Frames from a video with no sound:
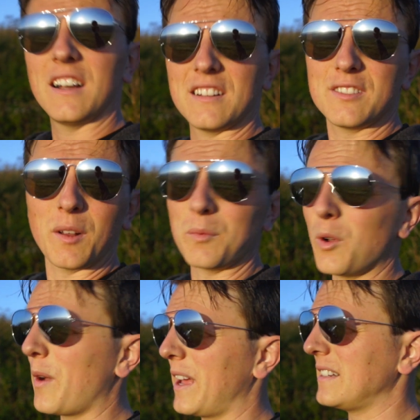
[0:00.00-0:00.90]
I'm going to stop
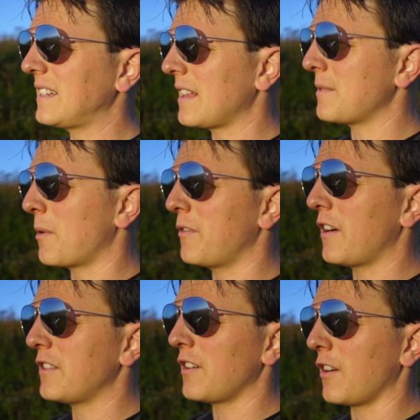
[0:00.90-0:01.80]
talking, take some more
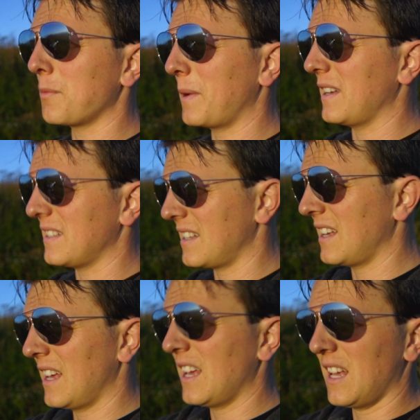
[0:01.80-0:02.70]
photographs because
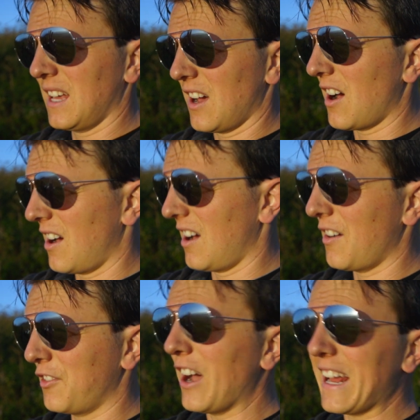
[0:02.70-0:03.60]

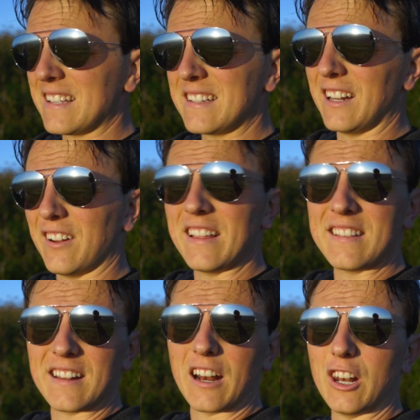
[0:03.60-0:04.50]
I've not had a scene like
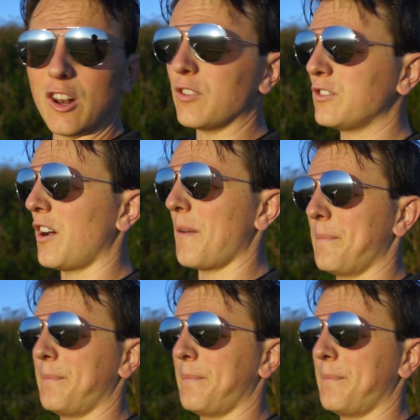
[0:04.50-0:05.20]
this in a long time.